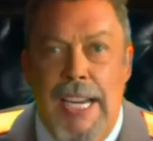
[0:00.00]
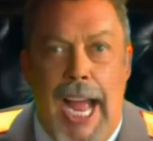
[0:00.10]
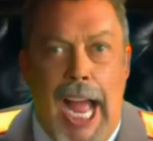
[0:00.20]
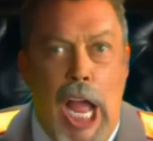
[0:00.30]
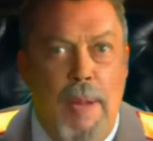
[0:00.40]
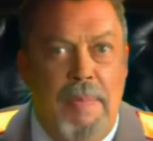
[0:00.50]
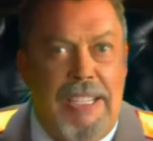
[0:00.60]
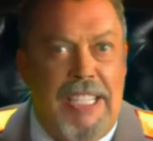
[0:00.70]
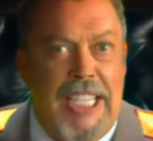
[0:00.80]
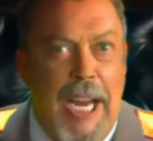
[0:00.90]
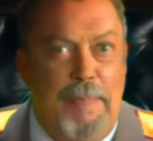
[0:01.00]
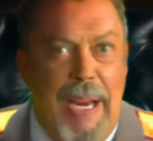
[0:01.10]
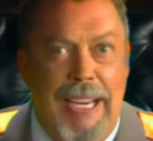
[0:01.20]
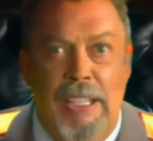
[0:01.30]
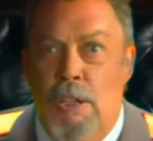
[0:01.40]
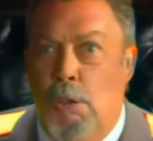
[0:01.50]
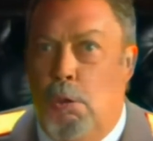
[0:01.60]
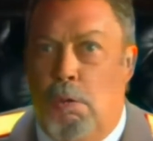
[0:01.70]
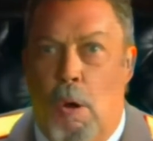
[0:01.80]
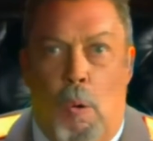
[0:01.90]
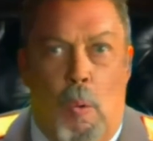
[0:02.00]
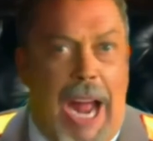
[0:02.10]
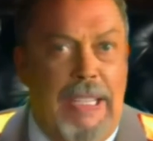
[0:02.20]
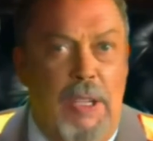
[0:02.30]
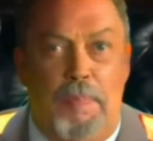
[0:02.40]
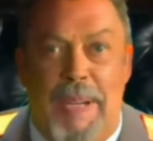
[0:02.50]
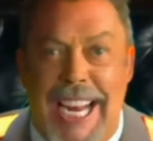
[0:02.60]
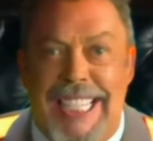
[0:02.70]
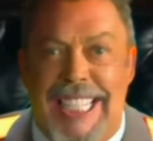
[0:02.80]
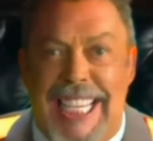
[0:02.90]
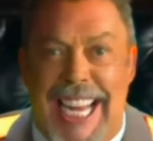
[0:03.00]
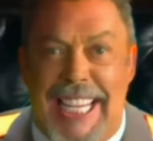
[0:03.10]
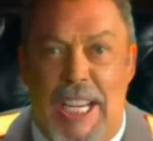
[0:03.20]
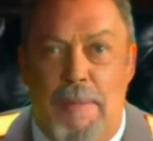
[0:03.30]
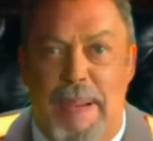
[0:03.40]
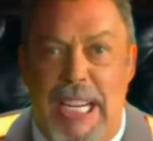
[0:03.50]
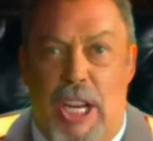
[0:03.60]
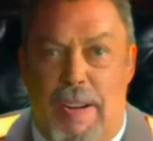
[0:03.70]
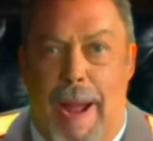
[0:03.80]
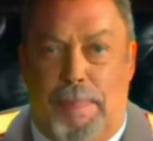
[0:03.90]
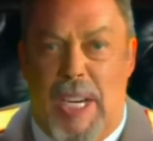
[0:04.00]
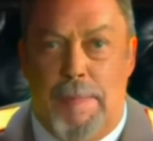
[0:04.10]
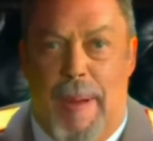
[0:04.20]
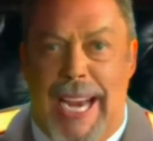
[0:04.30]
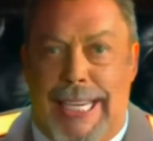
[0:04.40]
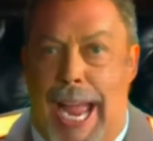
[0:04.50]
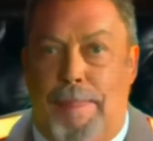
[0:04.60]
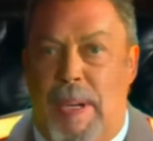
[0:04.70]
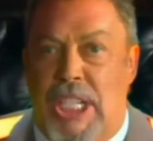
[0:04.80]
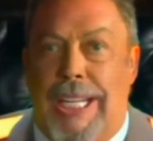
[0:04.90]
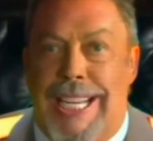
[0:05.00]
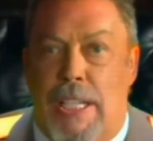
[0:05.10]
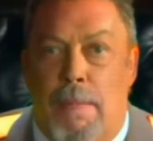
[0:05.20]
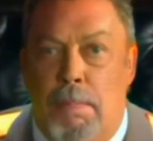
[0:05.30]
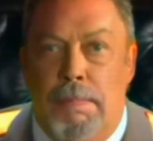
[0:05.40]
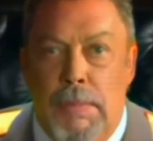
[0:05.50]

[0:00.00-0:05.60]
I'm escaping to the one place that hasn't been corrupted by capitalism.